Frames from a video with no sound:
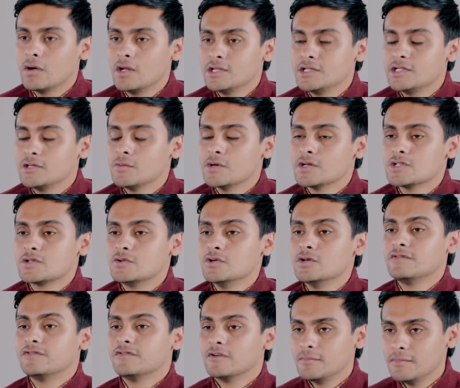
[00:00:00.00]
quality was
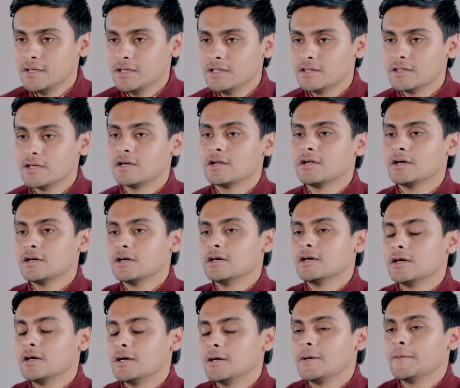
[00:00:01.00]
good for
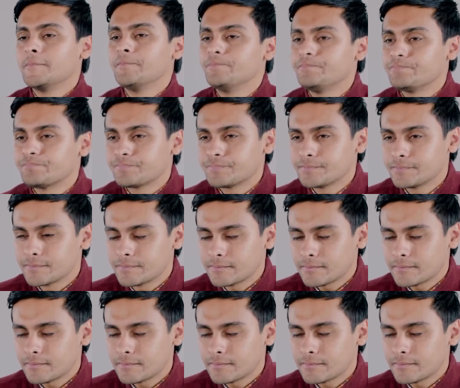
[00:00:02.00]
me.